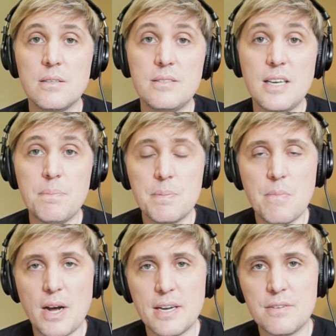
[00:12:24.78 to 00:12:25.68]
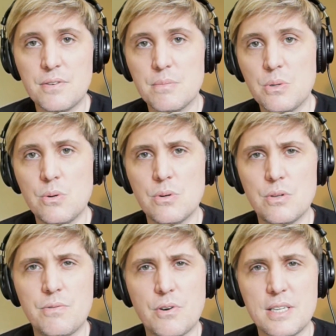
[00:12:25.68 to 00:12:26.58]
DeepMind from
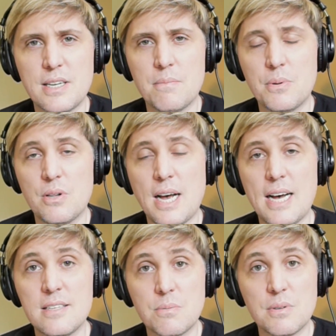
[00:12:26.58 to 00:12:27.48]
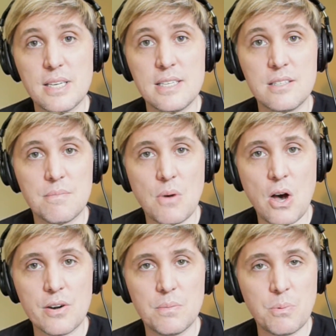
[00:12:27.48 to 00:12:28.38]
Google, for example, has released a
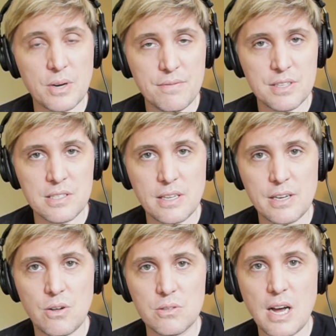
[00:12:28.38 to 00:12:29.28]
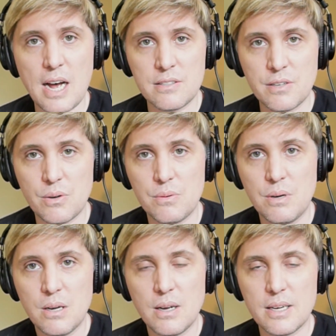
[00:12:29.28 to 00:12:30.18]
model previously called Gato.
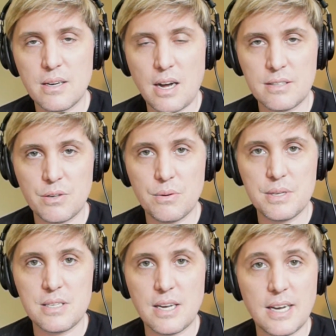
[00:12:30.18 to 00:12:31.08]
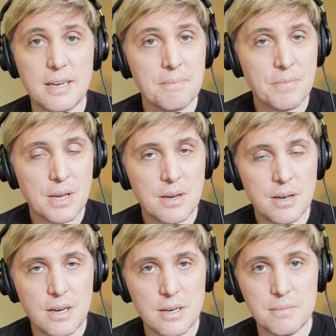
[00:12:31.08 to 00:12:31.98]
And Gato is a
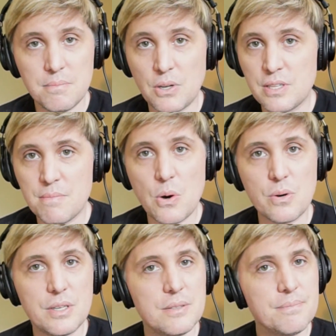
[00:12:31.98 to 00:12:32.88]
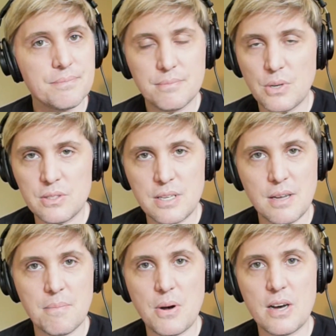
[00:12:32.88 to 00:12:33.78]
multimodal,
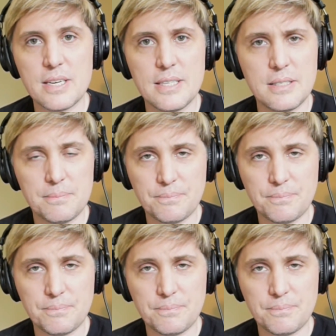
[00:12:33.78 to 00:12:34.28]
multi-embodied